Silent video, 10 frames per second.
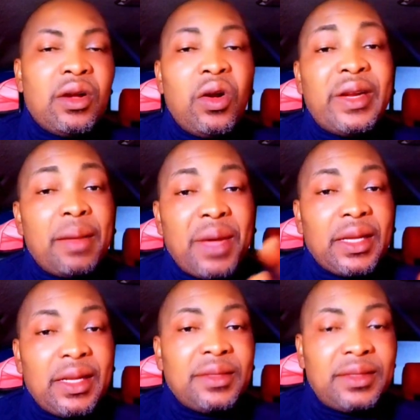other
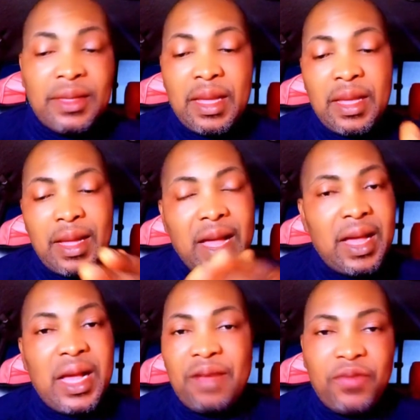markets
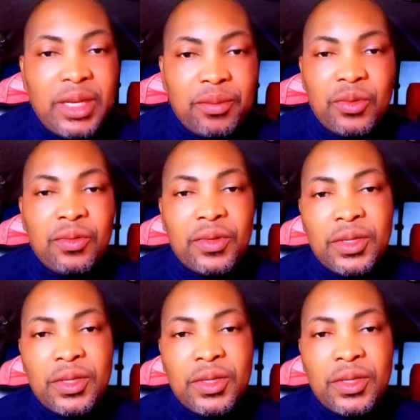are available.